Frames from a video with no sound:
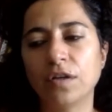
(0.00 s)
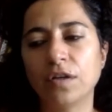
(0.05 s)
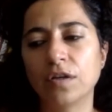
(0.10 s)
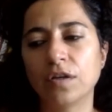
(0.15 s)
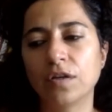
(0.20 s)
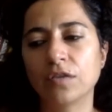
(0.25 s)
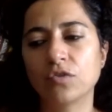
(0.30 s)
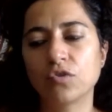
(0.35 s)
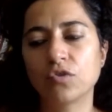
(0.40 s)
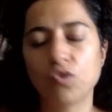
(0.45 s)

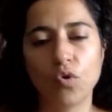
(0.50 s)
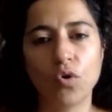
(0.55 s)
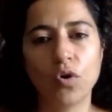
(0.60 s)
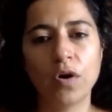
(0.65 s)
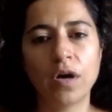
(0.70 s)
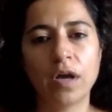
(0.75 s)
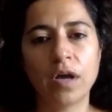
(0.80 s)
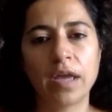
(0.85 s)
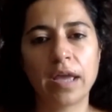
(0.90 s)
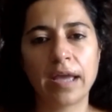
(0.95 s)

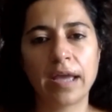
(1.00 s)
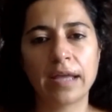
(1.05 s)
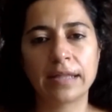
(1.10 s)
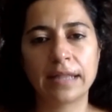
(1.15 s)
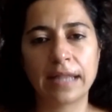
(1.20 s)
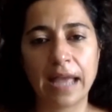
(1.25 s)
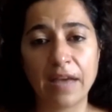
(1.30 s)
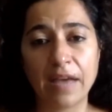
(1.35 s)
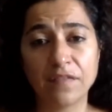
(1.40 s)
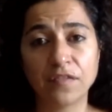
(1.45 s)
joy and
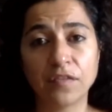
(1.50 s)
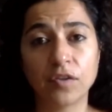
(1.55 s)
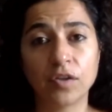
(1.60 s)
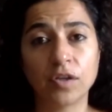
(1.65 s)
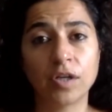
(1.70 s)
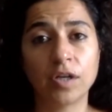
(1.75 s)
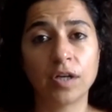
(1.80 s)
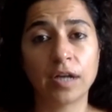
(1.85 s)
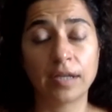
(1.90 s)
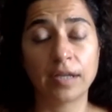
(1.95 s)

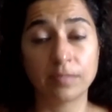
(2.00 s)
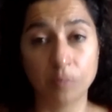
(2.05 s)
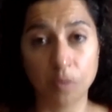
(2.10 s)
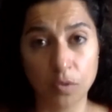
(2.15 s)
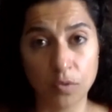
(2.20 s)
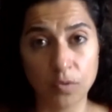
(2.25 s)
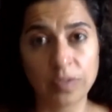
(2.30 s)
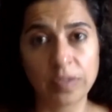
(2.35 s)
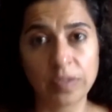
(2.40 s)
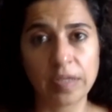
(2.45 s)
laughter and
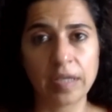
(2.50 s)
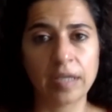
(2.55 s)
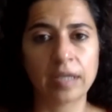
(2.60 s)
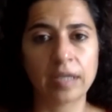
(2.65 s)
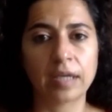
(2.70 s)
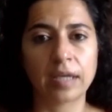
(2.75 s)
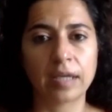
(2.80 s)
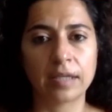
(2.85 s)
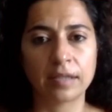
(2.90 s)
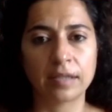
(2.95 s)

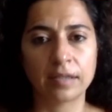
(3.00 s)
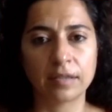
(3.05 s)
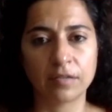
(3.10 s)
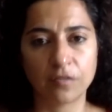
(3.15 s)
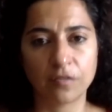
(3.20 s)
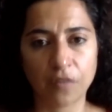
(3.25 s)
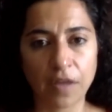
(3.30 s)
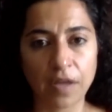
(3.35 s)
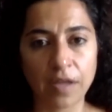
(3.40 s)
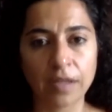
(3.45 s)
music and
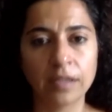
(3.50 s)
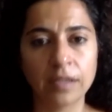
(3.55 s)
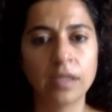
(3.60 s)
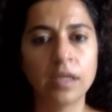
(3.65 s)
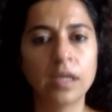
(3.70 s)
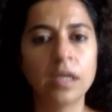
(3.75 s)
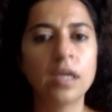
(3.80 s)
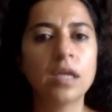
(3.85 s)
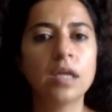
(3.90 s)
fun,